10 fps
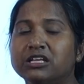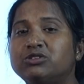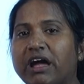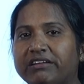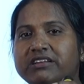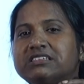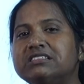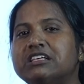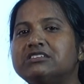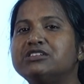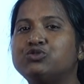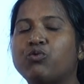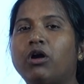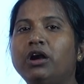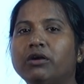So address in the sense
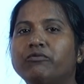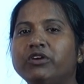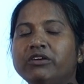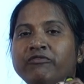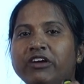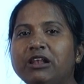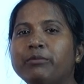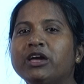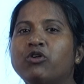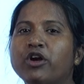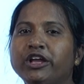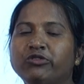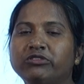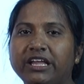what? We will be going to